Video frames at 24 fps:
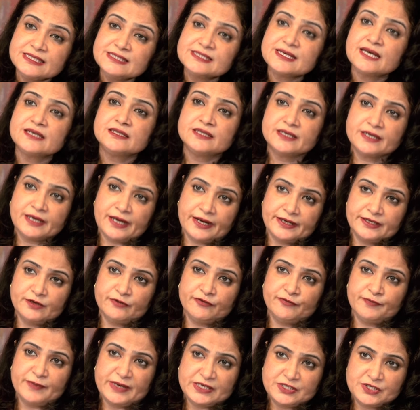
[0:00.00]
These are the kind
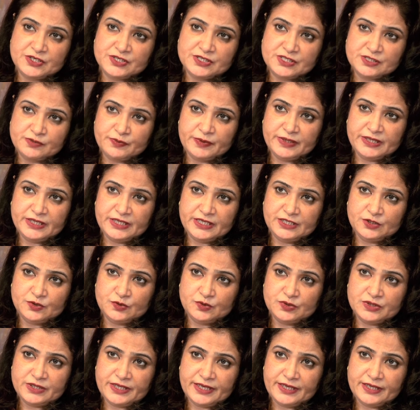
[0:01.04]
of measures we need
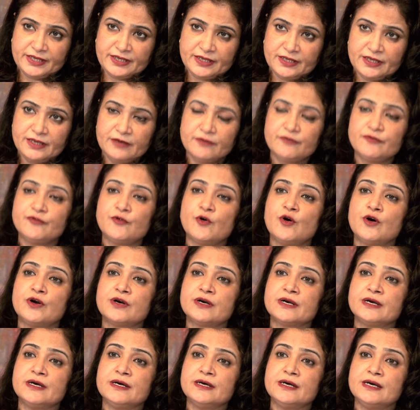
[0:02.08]
to take
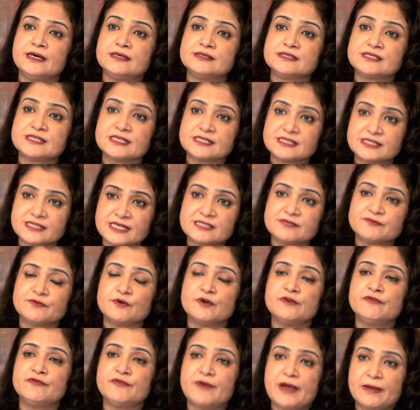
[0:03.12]
for
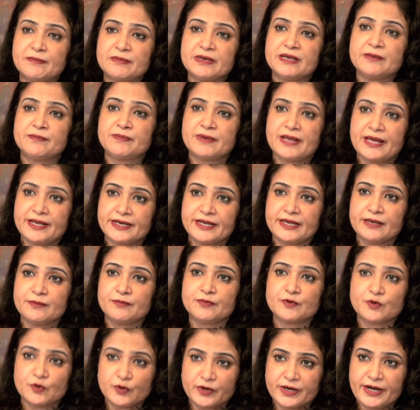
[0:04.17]
successful family planning
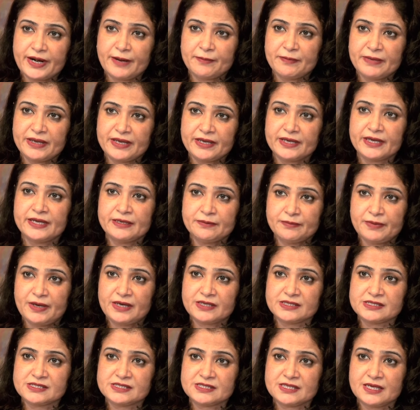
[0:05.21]
programming in
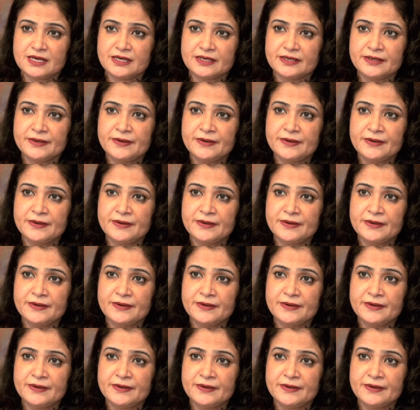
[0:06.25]
Pakistan.